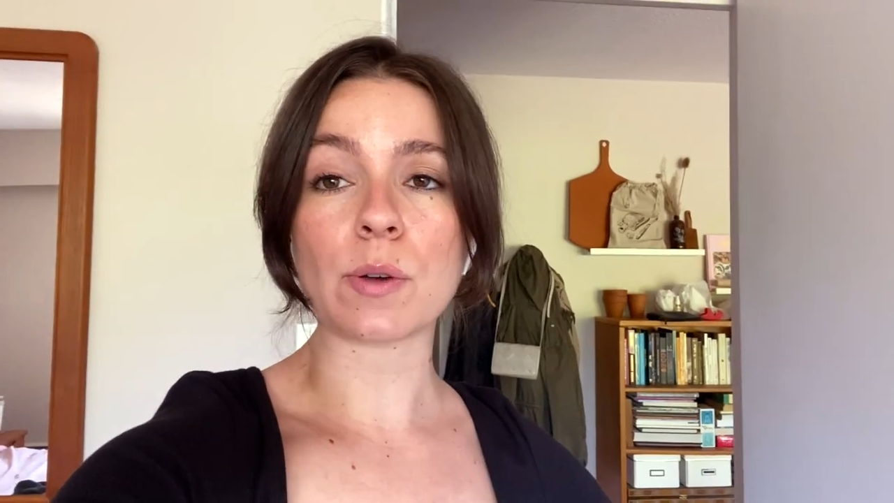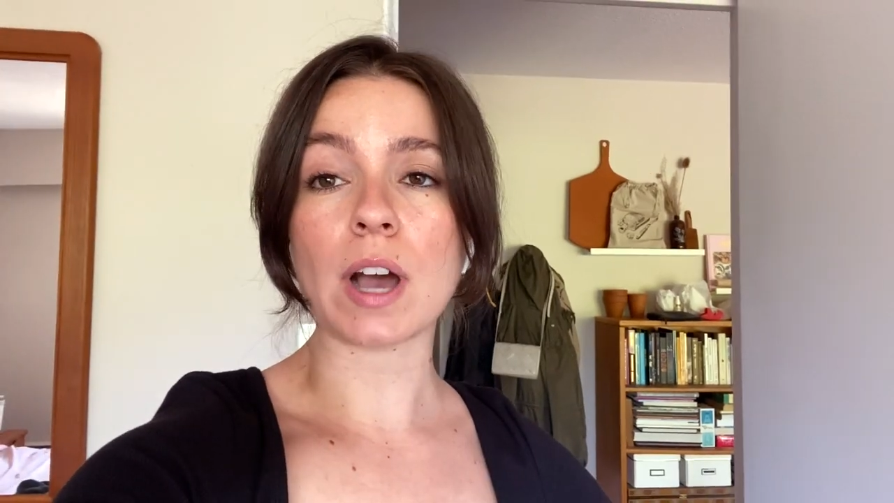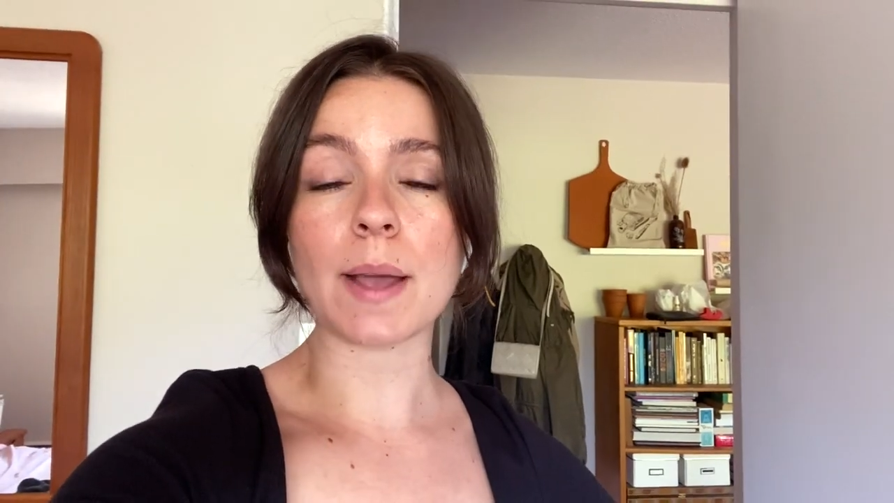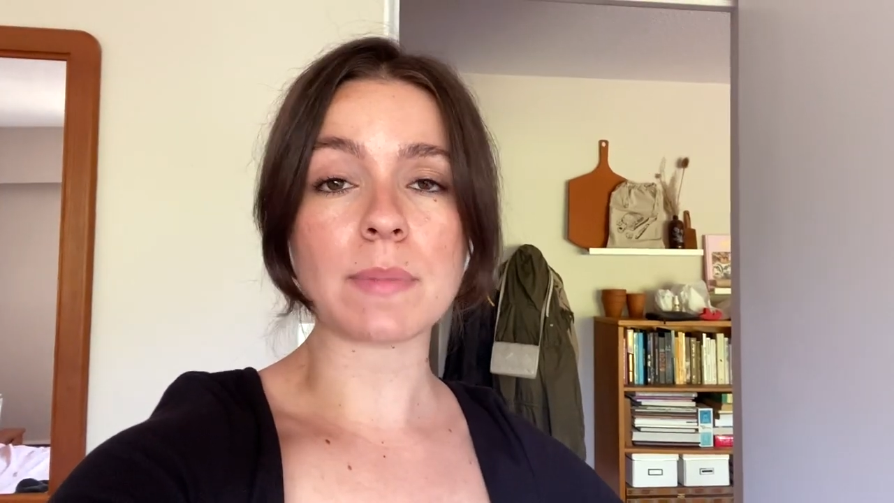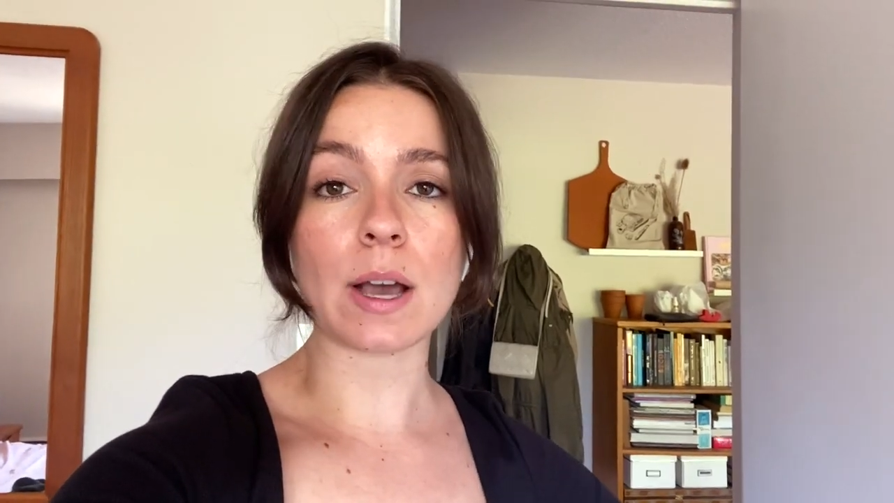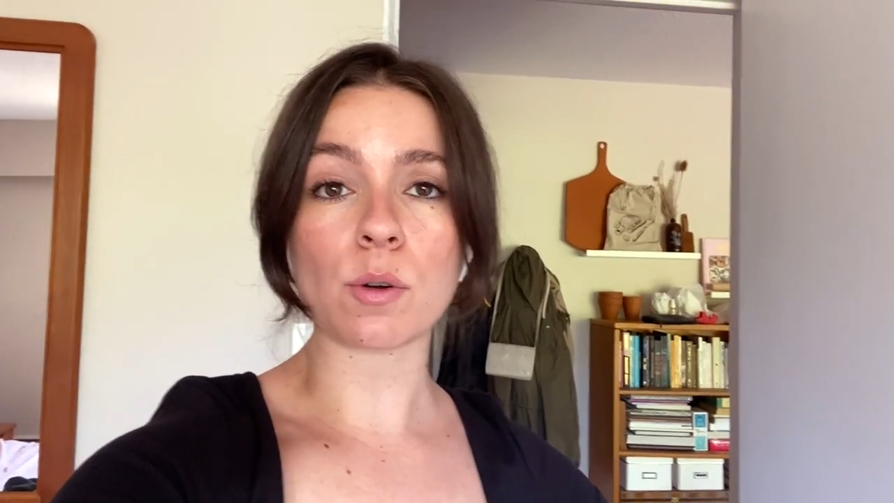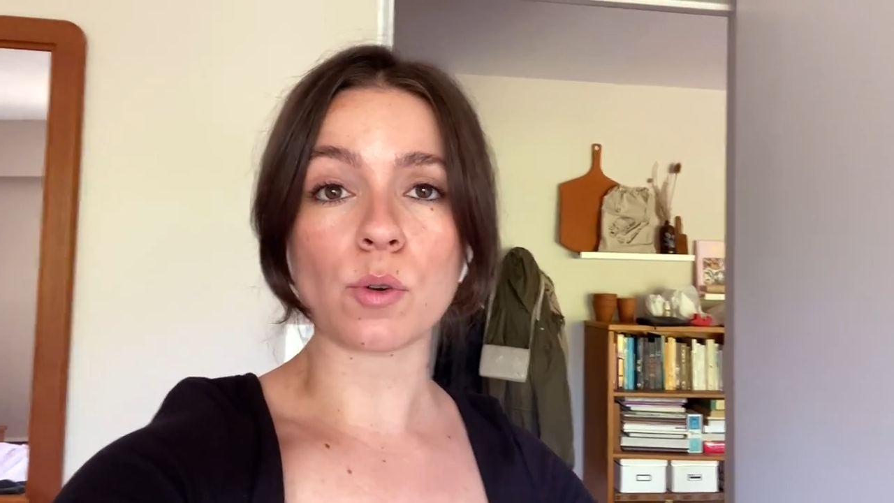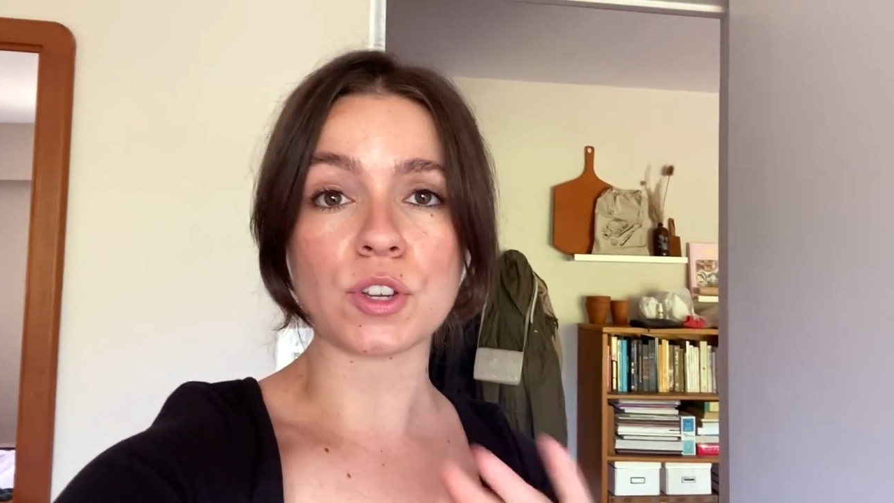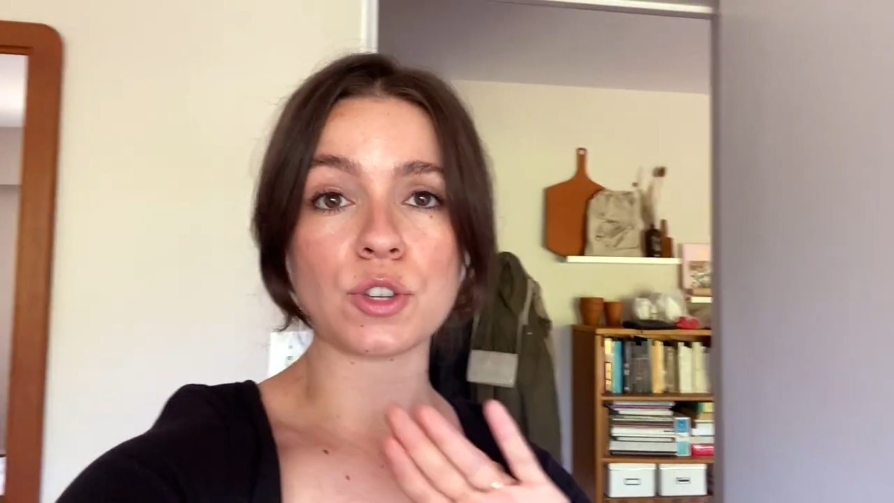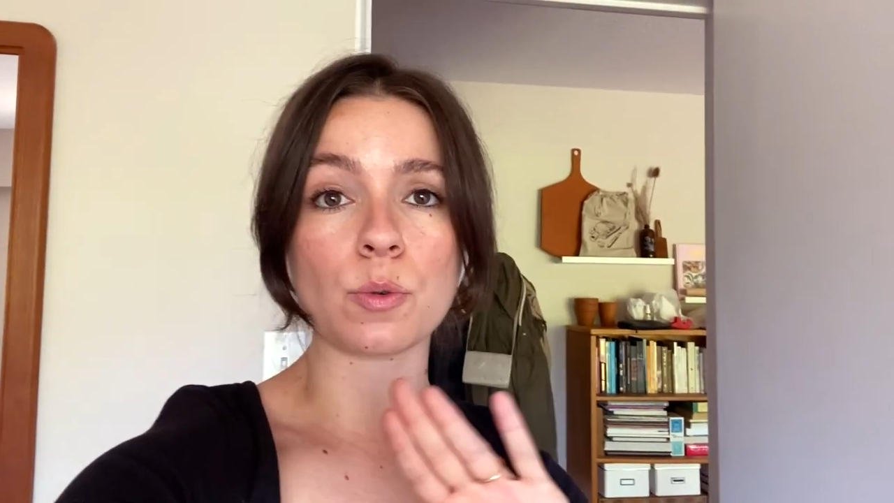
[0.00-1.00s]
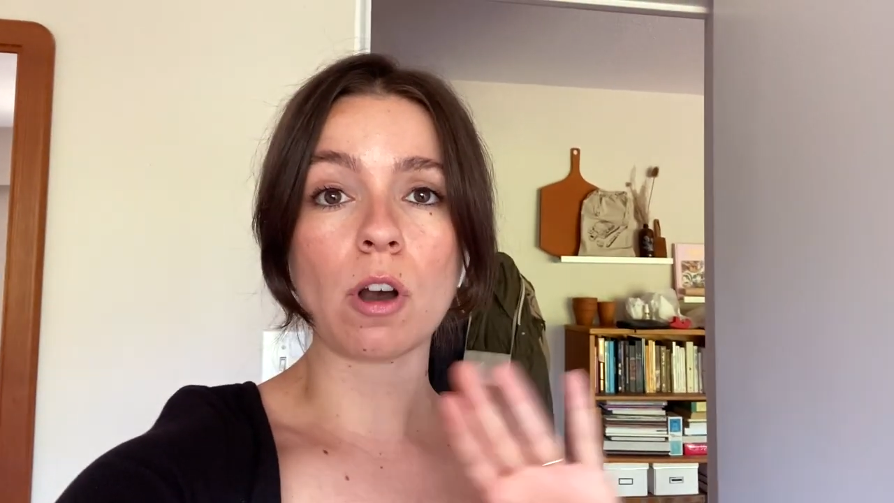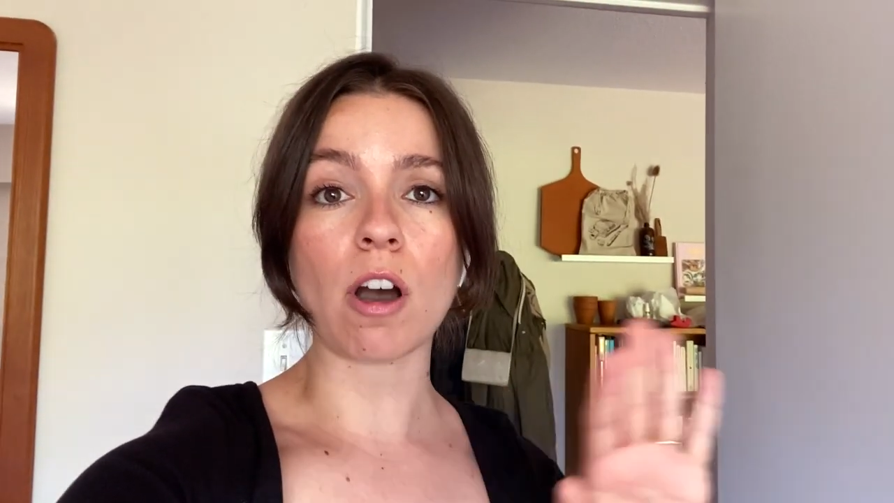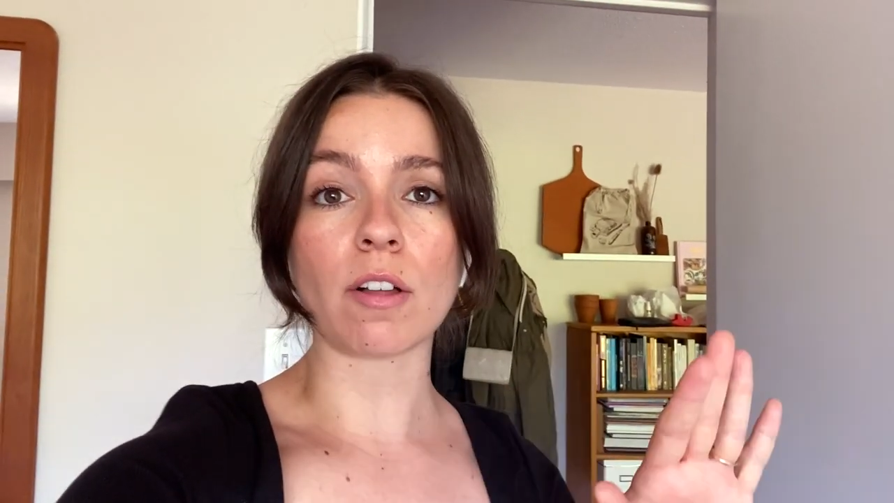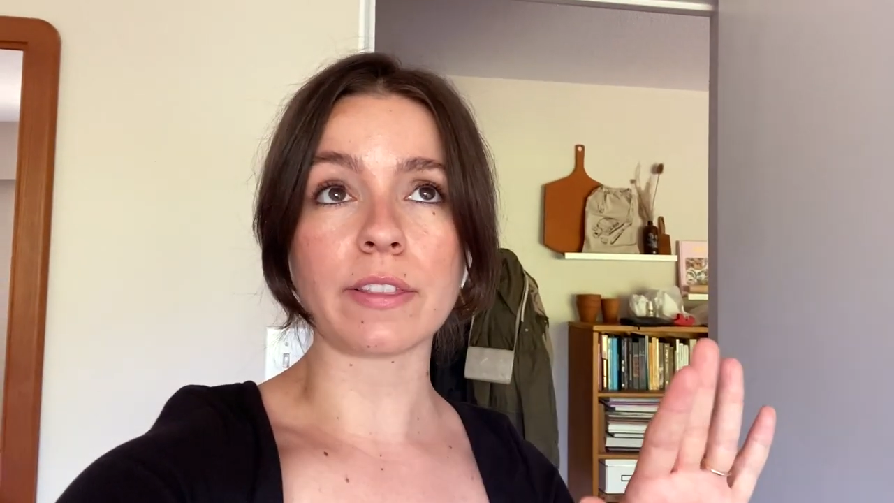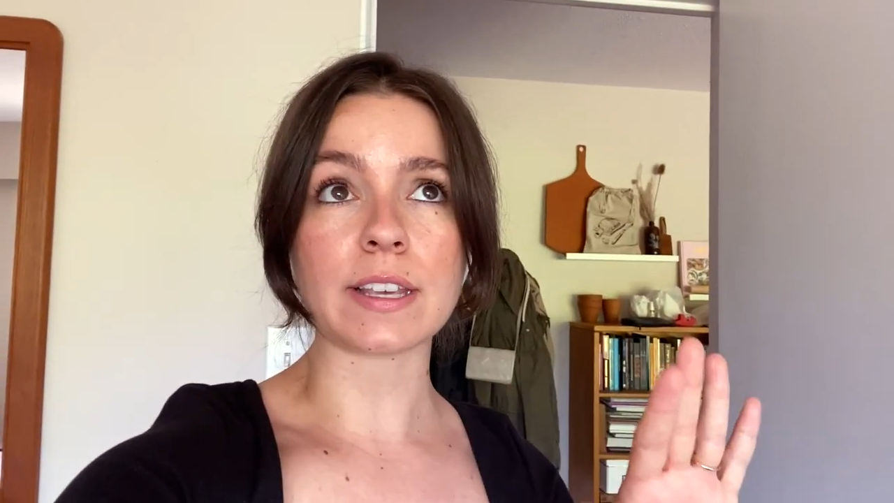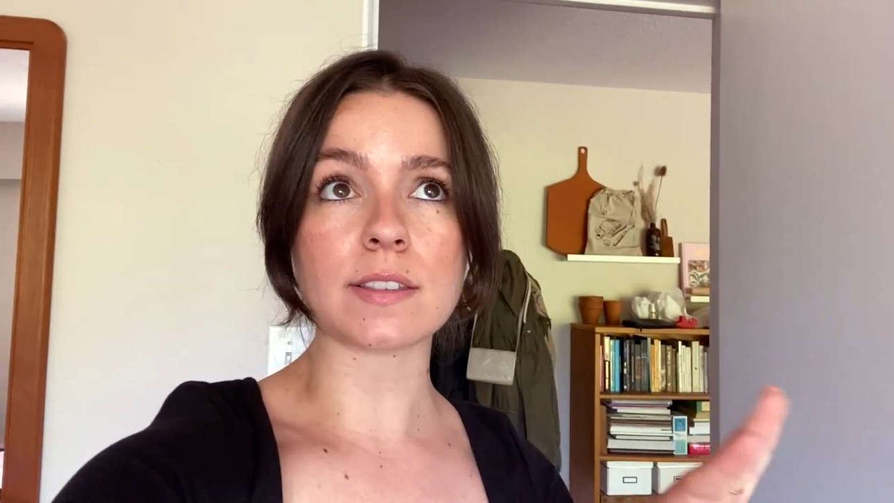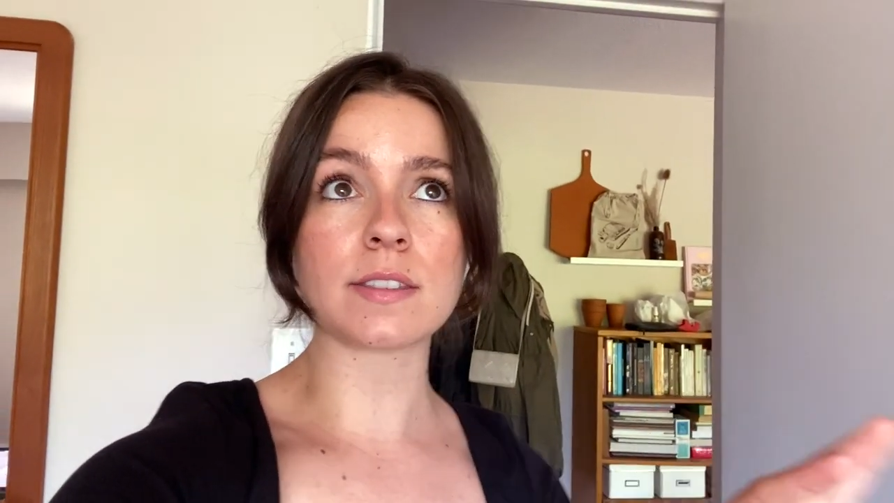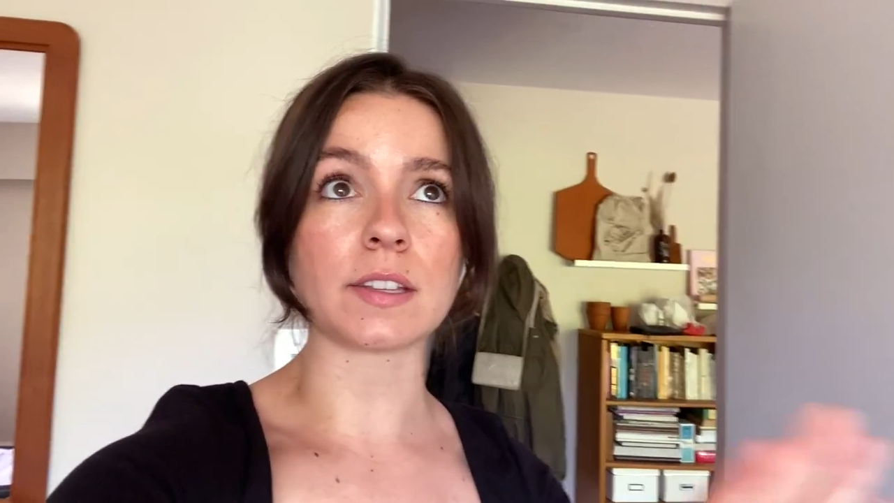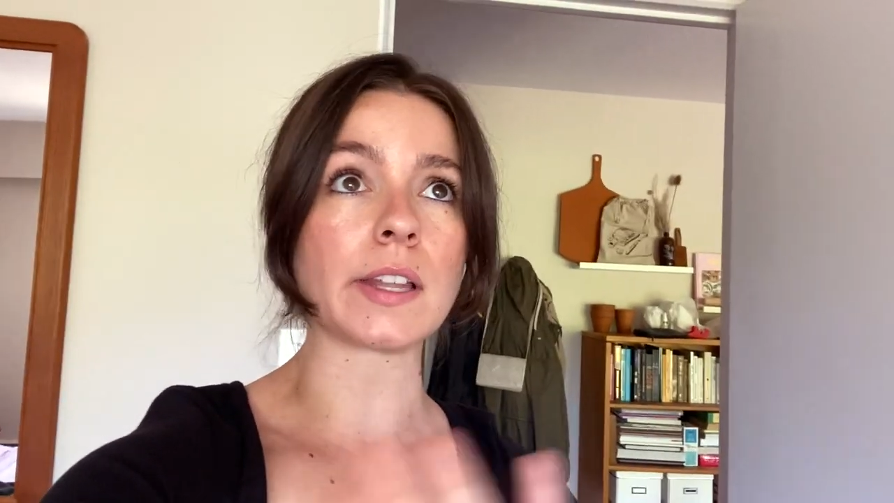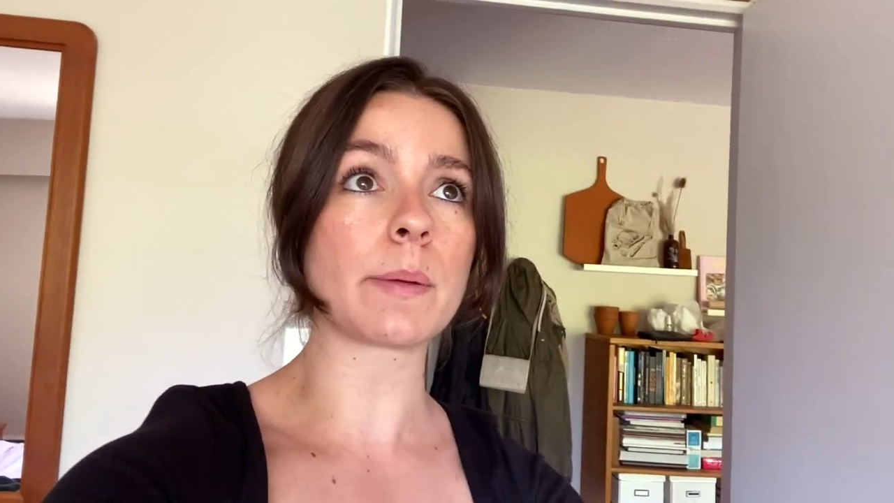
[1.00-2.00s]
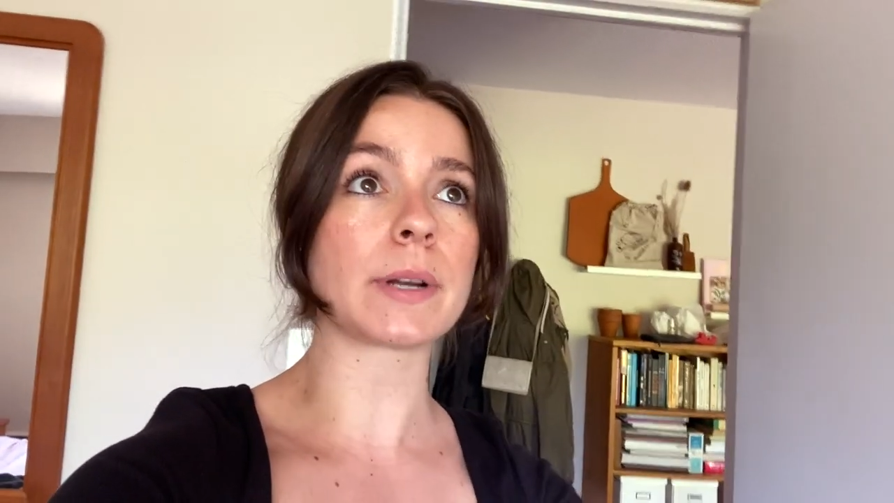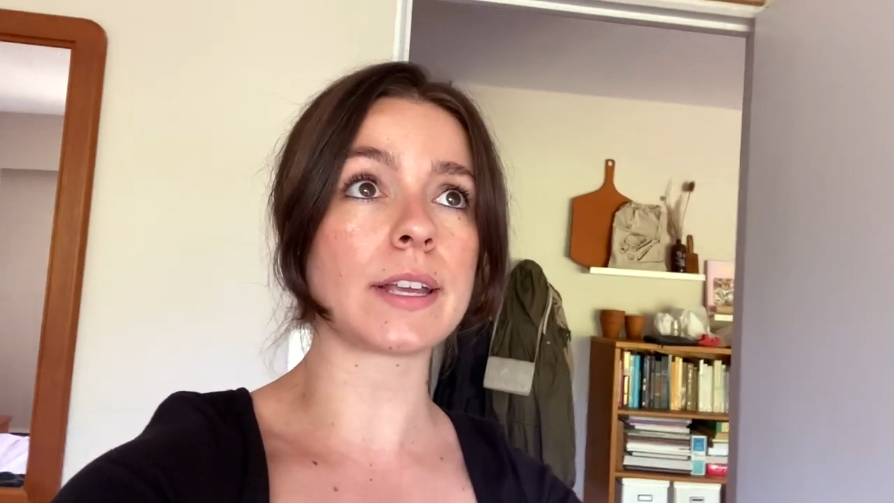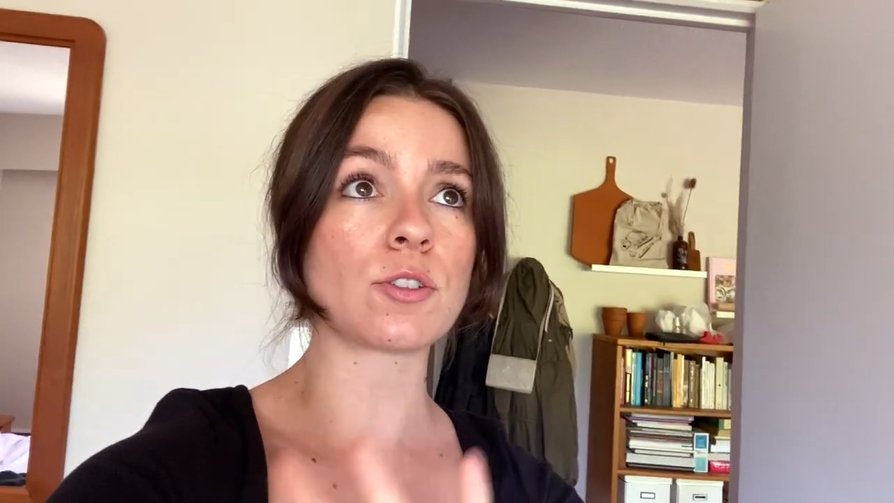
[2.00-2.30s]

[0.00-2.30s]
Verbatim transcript: I'm now going to call the celebrity